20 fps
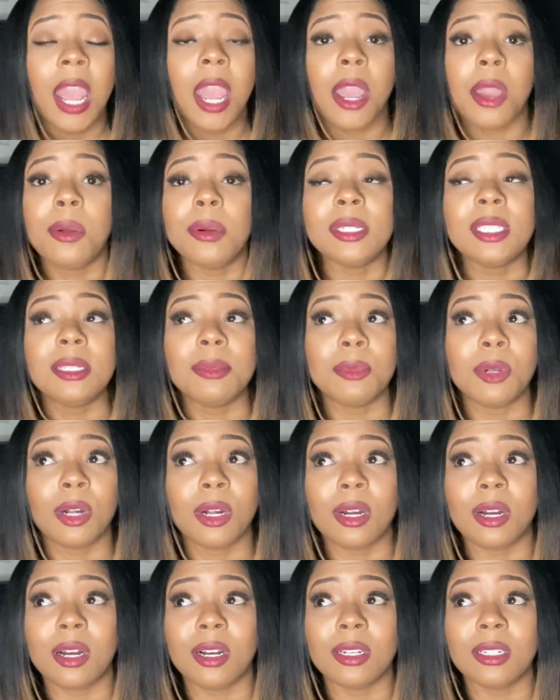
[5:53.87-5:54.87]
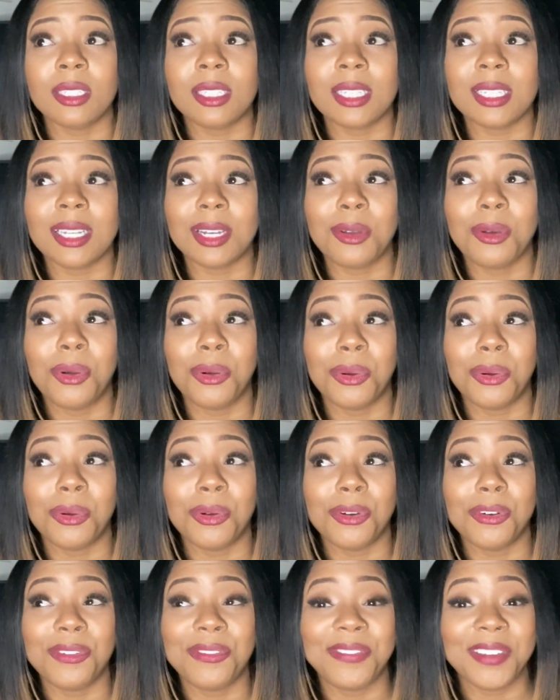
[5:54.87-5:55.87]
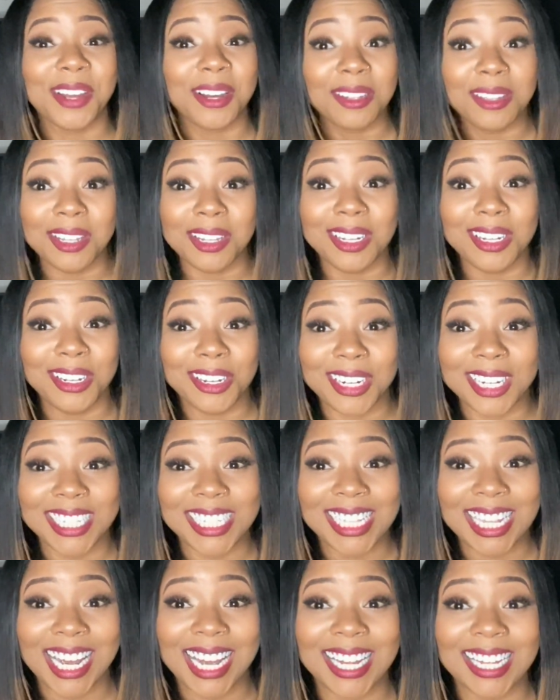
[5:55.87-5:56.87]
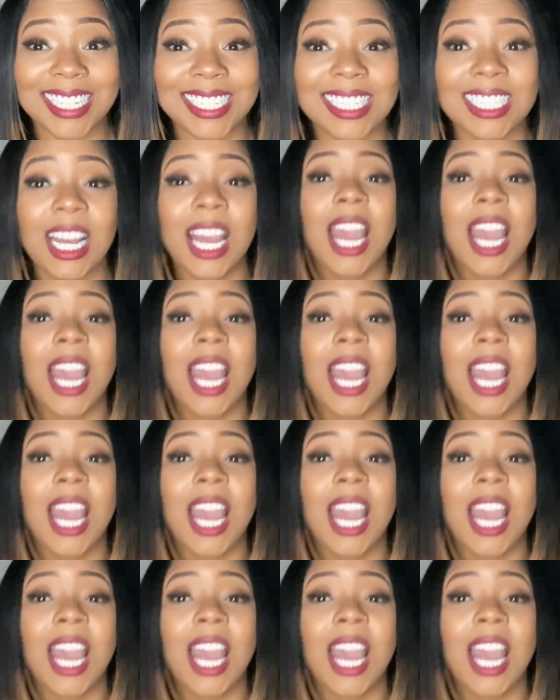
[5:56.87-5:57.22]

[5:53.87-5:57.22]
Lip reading: It was some girls who failed the urine test.